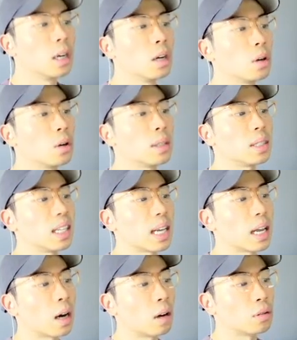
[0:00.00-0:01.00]
You can see
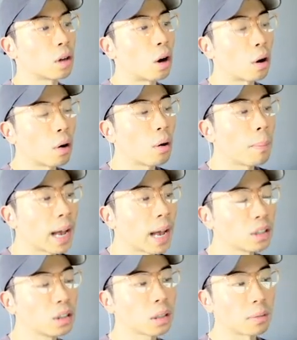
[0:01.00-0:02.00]
that Ontario
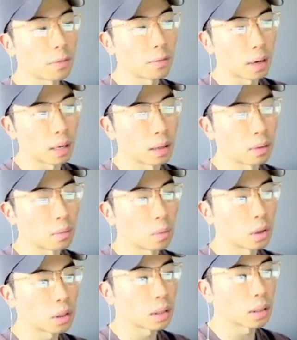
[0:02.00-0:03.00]
Pension Fund,
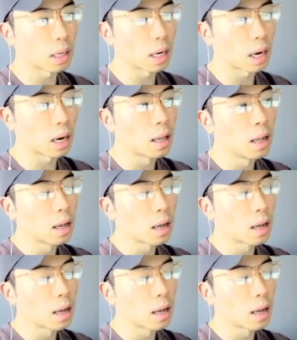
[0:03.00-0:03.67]
which is a